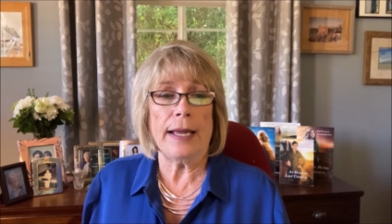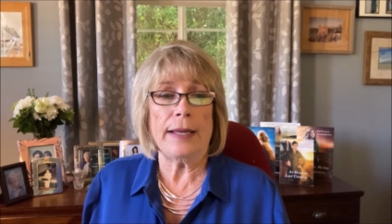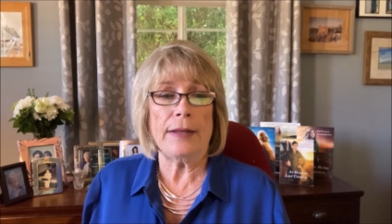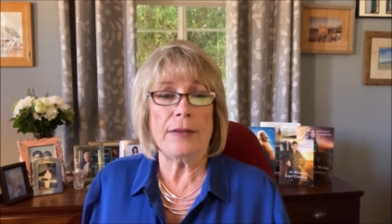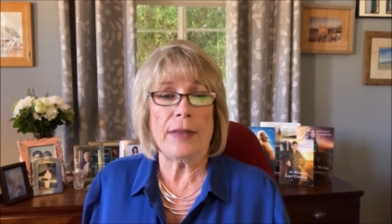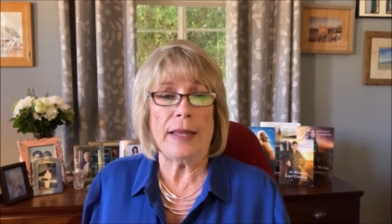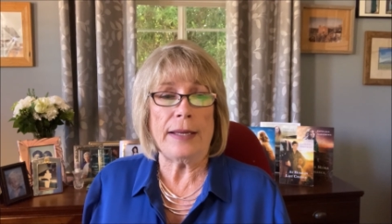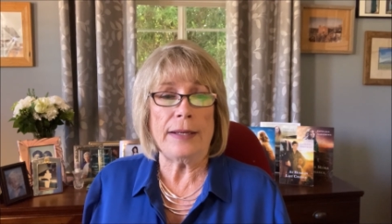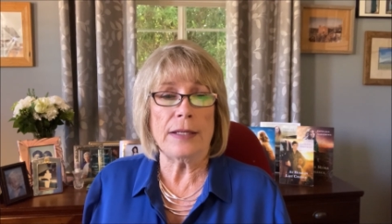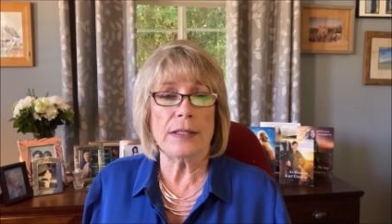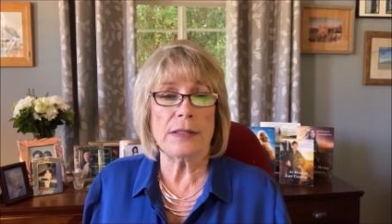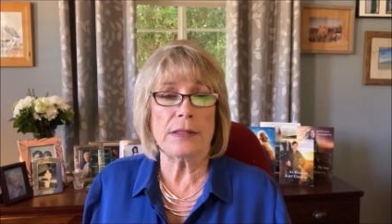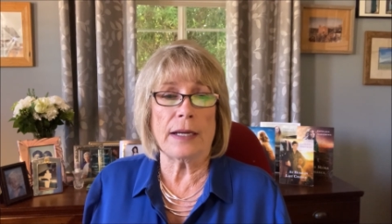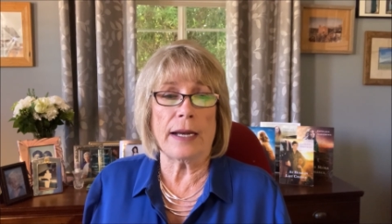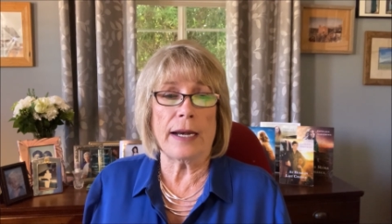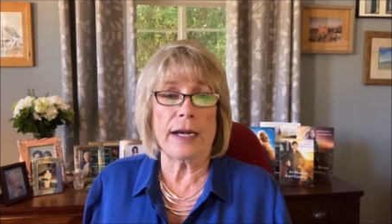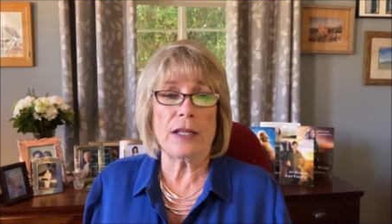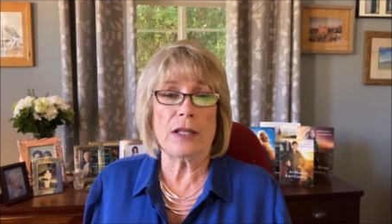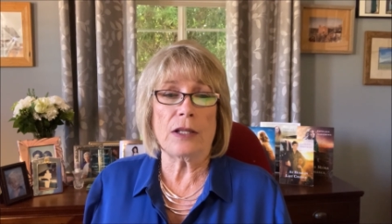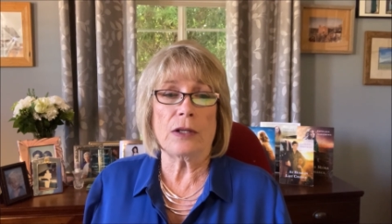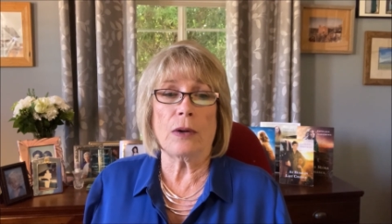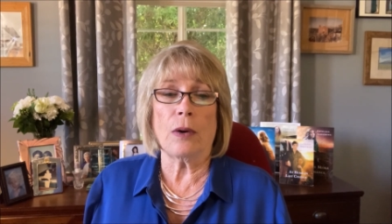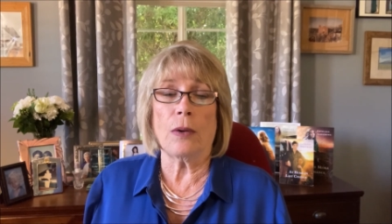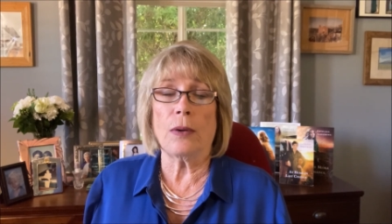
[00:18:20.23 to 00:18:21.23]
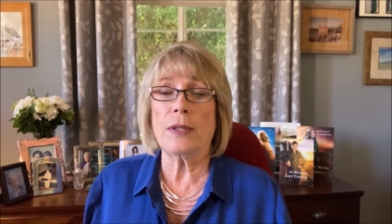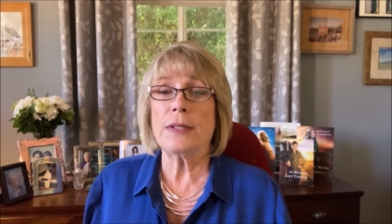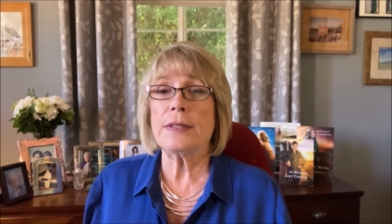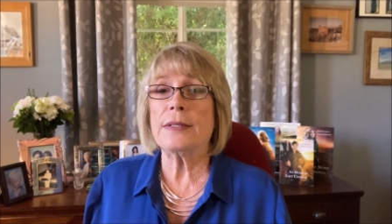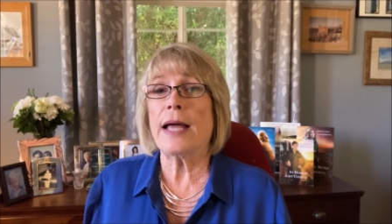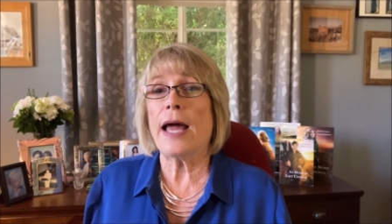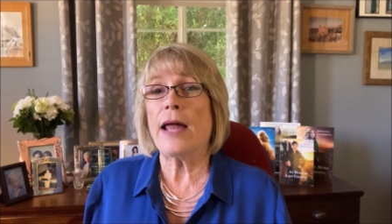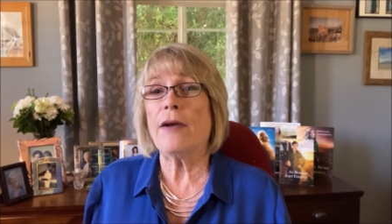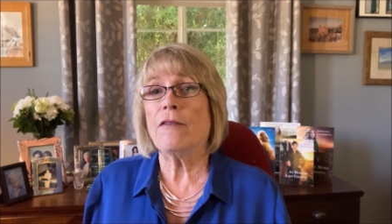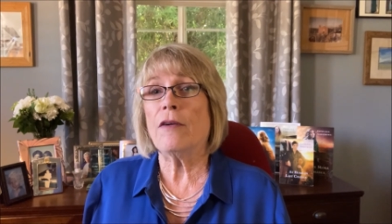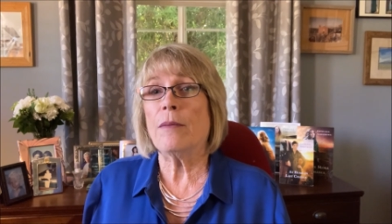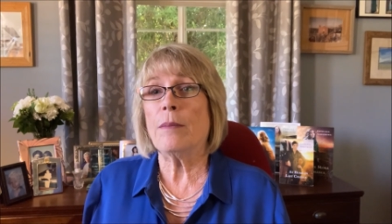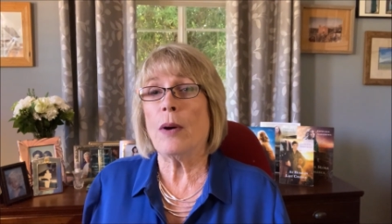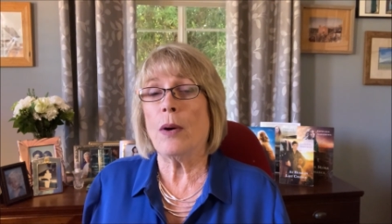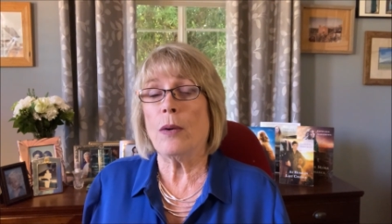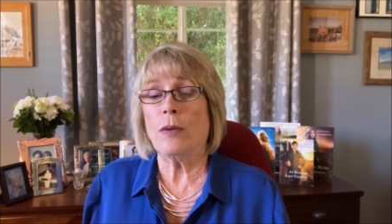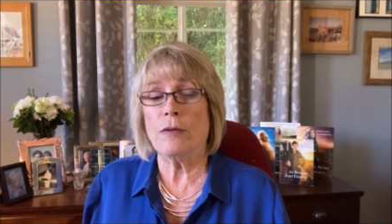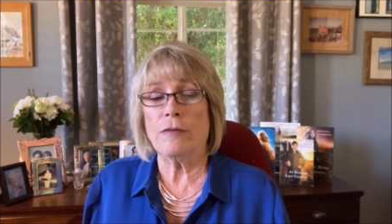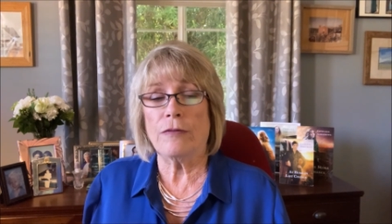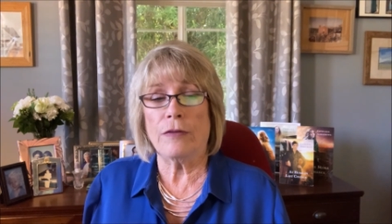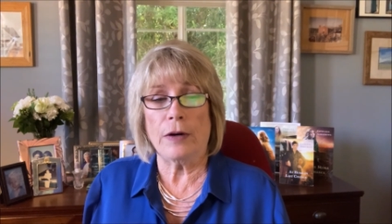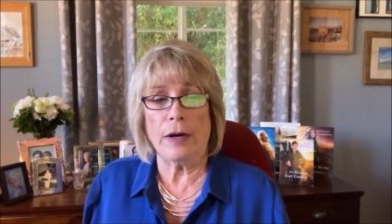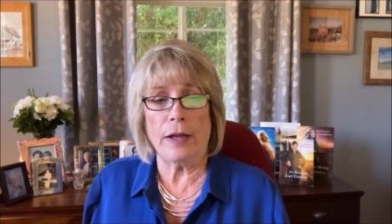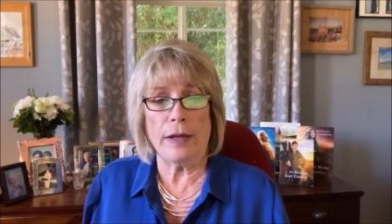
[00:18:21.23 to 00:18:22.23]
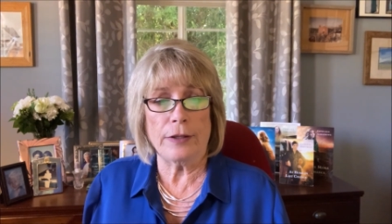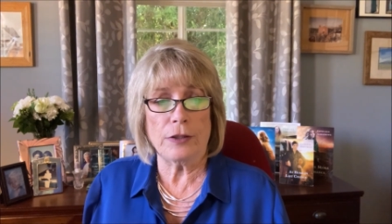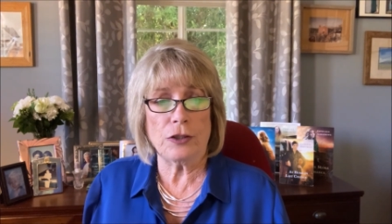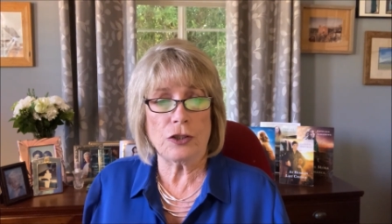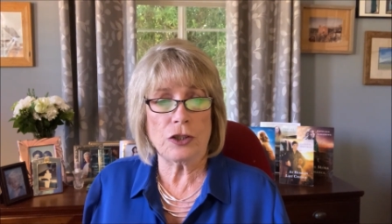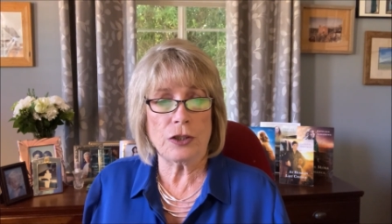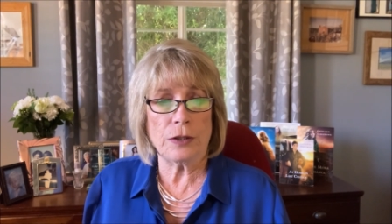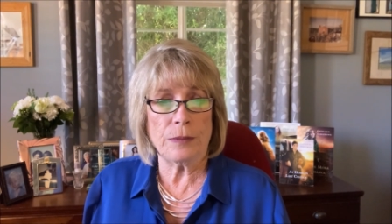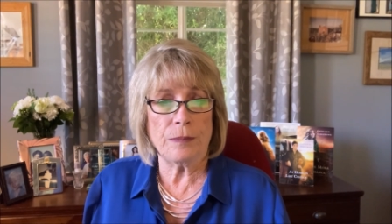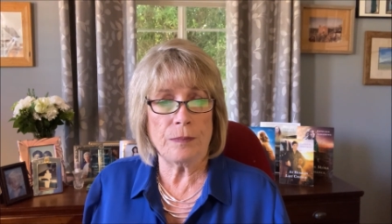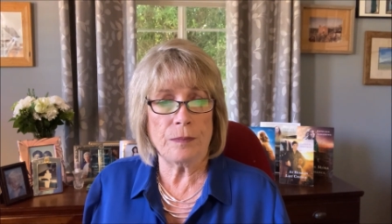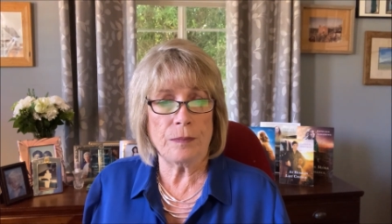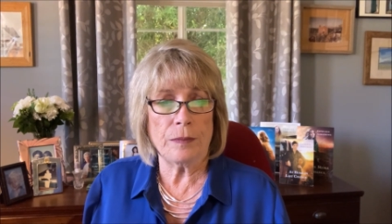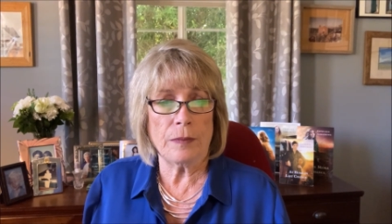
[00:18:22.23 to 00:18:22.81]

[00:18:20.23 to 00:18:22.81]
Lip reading: and they decided to go to San Ramon for lunch.